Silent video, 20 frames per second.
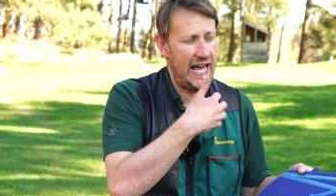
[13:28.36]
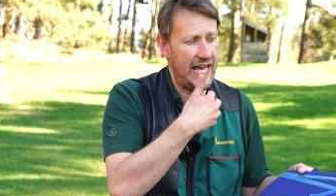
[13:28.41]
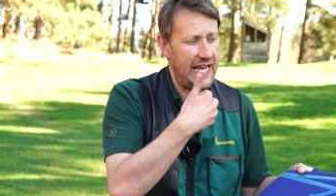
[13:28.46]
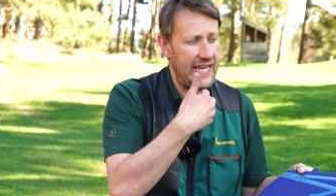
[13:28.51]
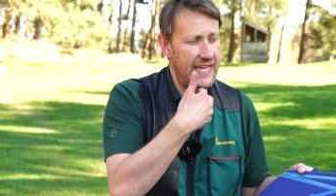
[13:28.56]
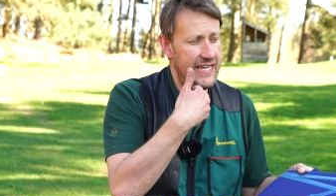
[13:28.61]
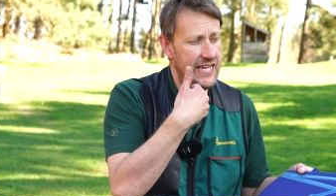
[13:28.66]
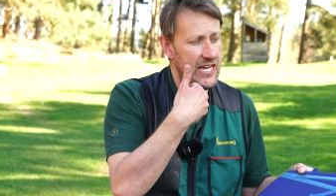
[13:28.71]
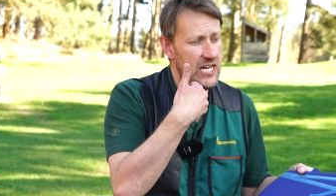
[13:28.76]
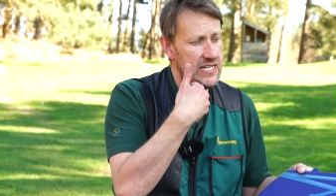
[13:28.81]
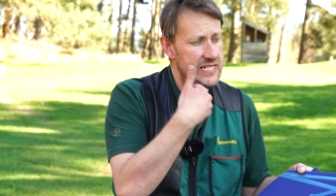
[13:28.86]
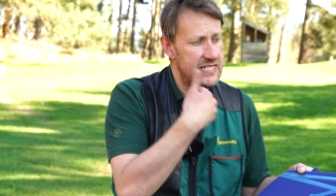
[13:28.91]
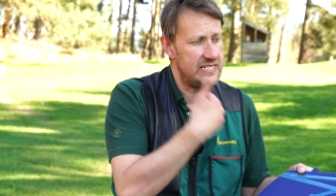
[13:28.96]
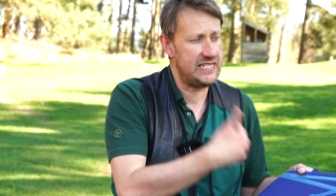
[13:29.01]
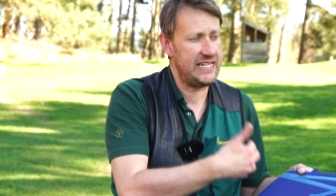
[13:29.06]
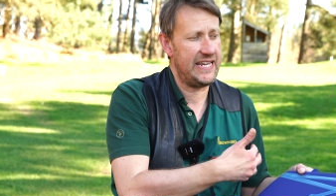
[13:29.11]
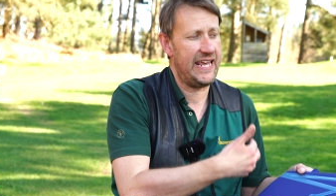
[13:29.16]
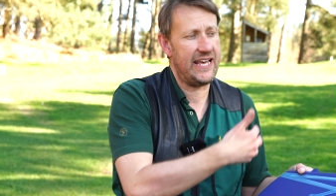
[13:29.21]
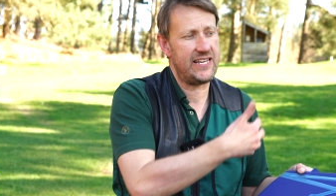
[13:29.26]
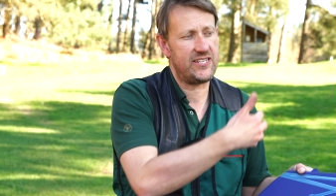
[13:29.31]
a
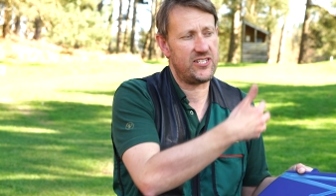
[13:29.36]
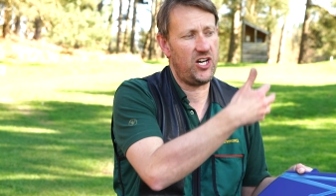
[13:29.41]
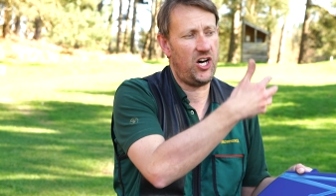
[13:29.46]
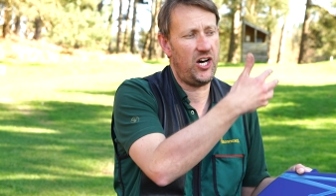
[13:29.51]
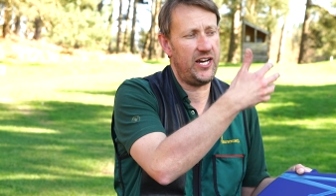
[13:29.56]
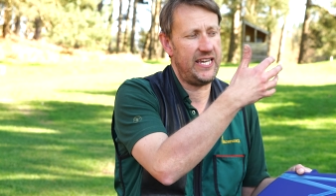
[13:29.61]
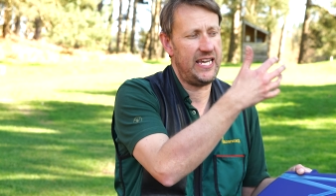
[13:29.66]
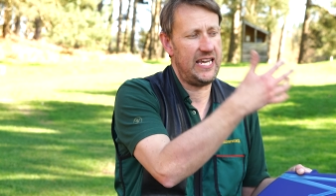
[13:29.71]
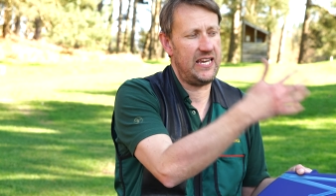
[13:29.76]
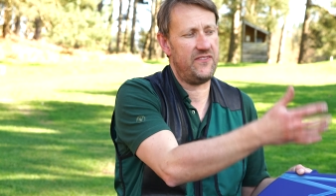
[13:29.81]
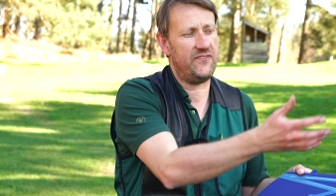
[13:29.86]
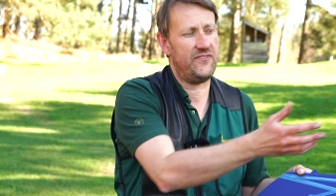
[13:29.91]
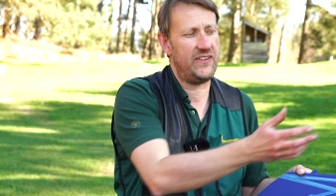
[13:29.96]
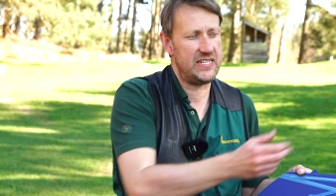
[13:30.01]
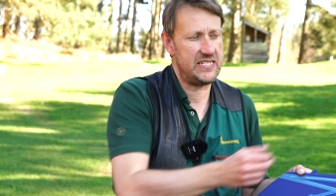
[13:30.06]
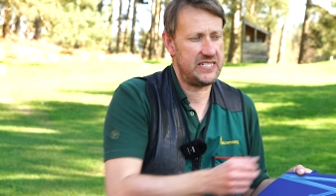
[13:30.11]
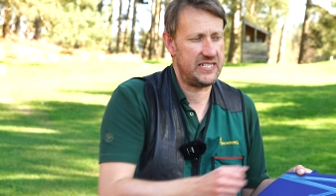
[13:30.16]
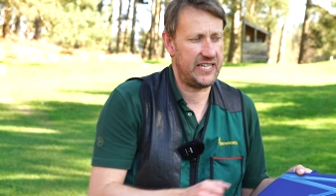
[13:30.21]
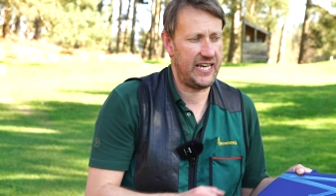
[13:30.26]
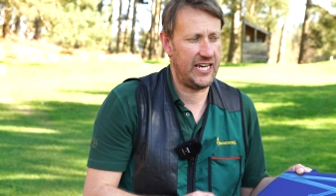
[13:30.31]
CSI
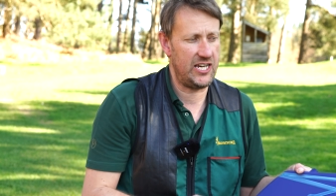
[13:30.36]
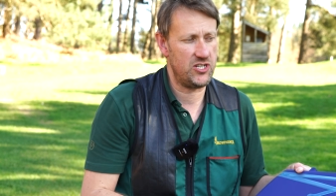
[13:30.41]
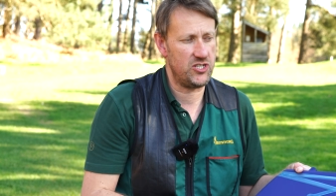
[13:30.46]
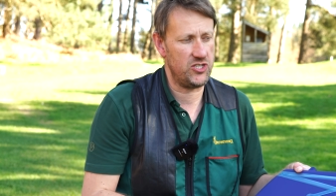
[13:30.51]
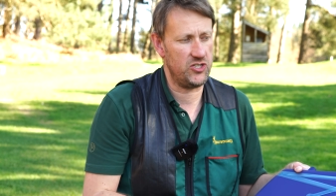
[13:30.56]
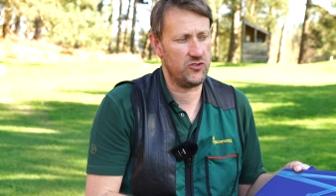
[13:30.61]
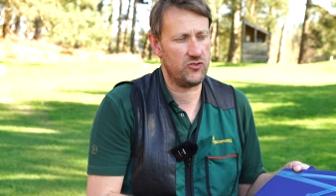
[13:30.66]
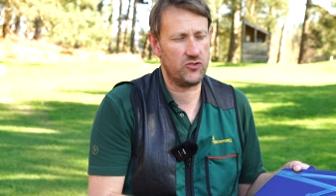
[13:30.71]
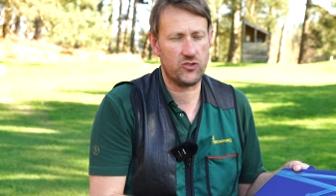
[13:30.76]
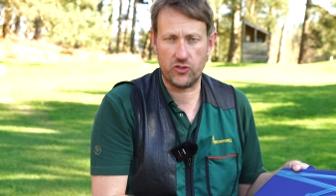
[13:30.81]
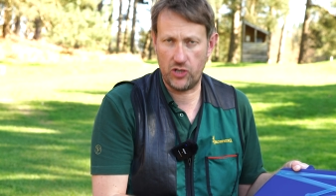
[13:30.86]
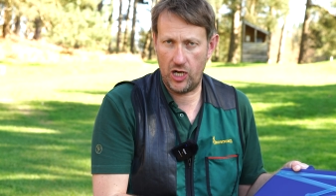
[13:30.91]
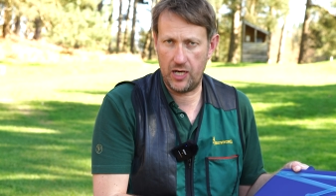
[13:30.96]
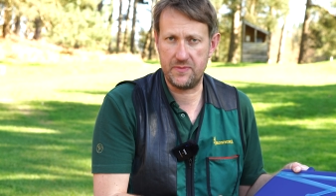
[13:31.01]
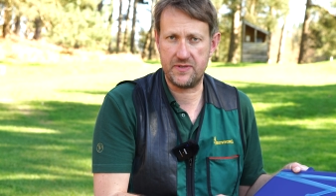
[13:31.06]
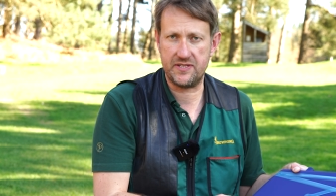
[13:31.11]
investigation crime